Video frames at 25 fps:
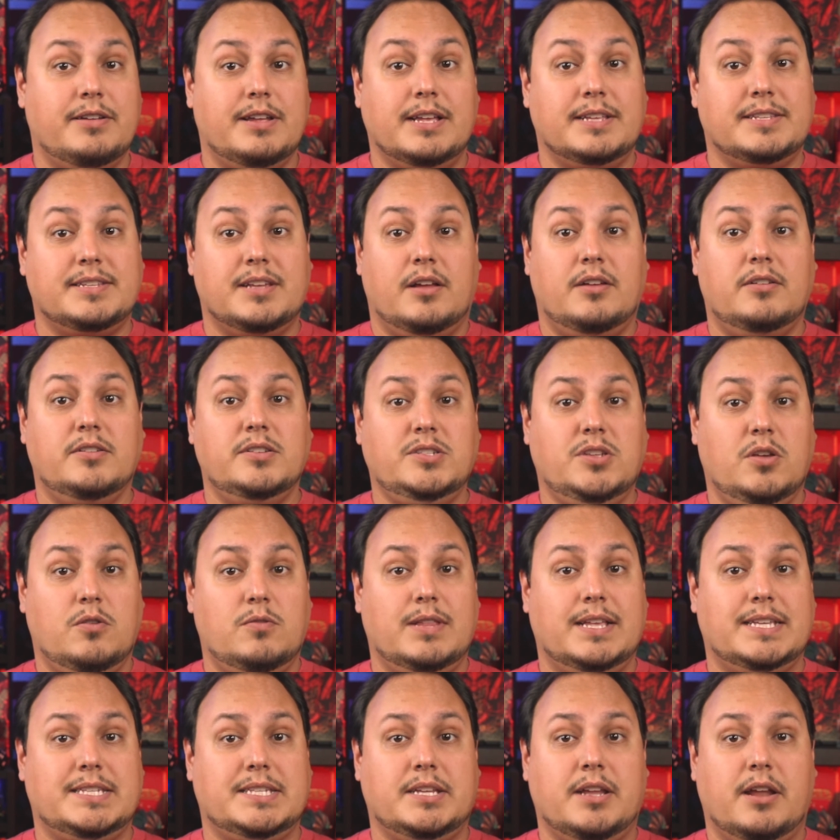is also
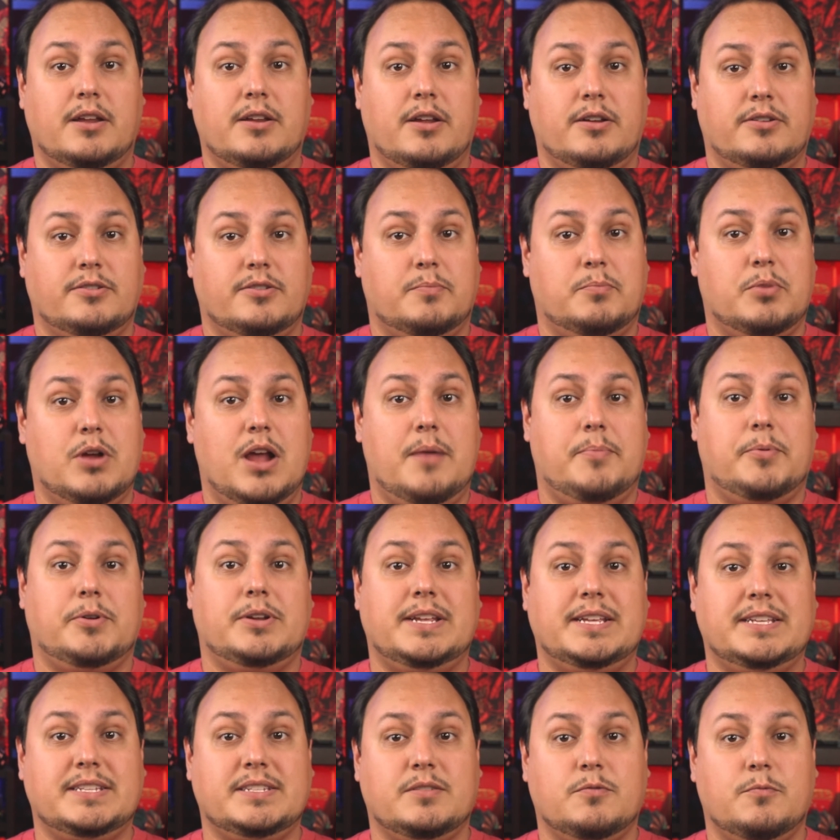listed under
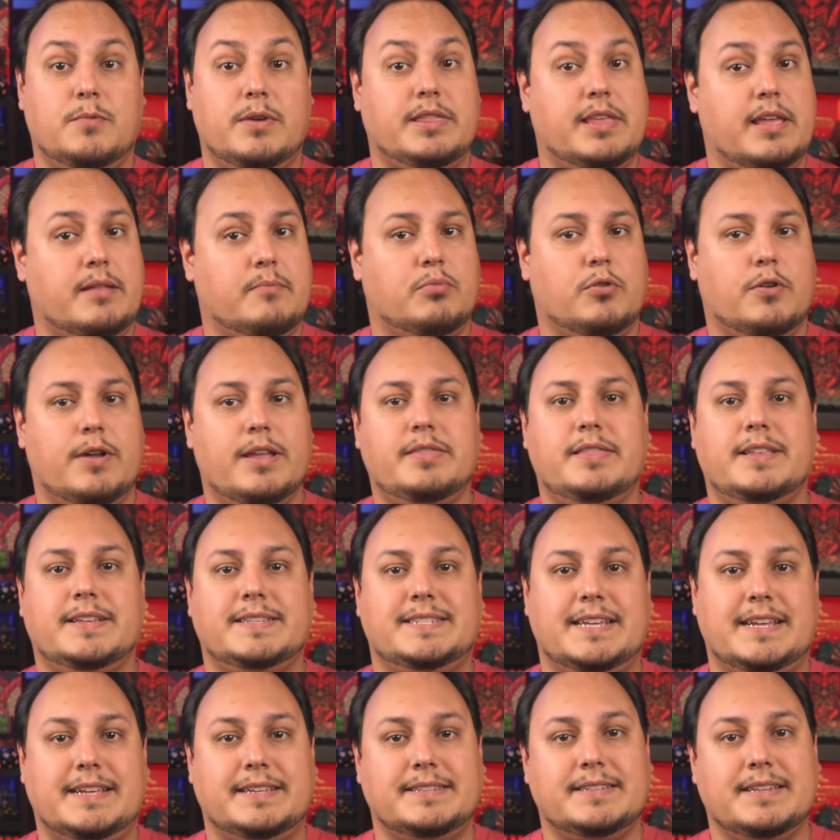properties within
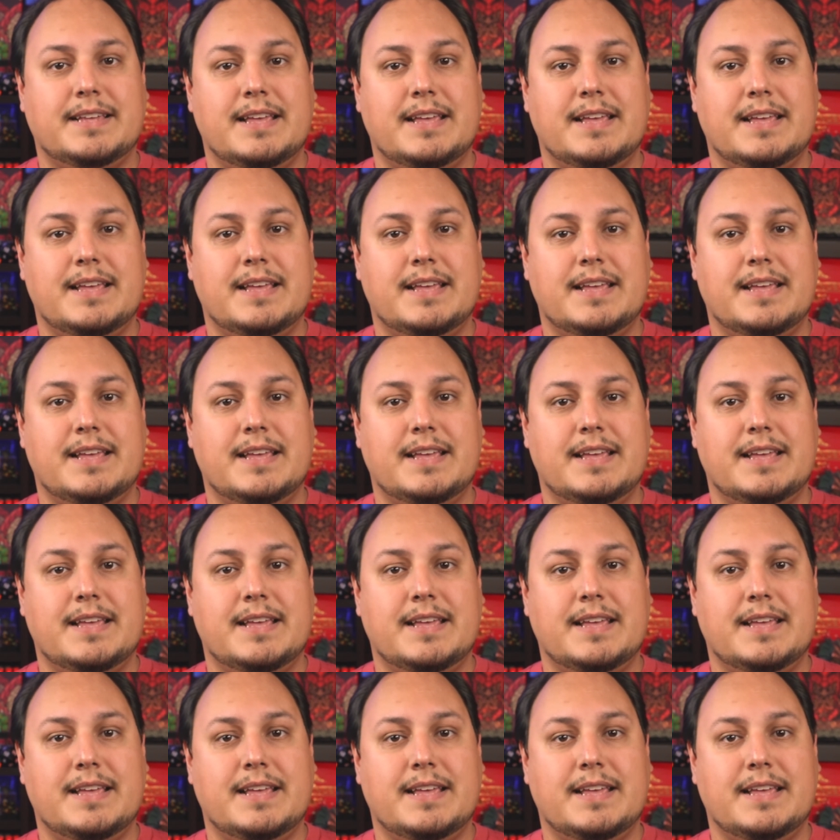parentheses,